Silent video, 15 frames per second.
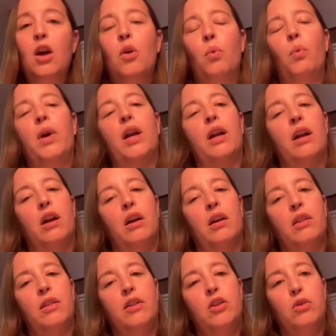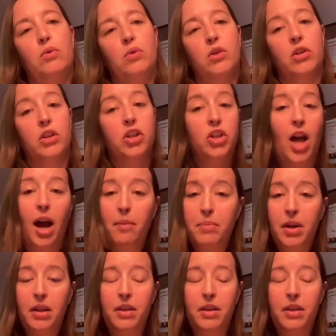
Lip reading: where you could shop.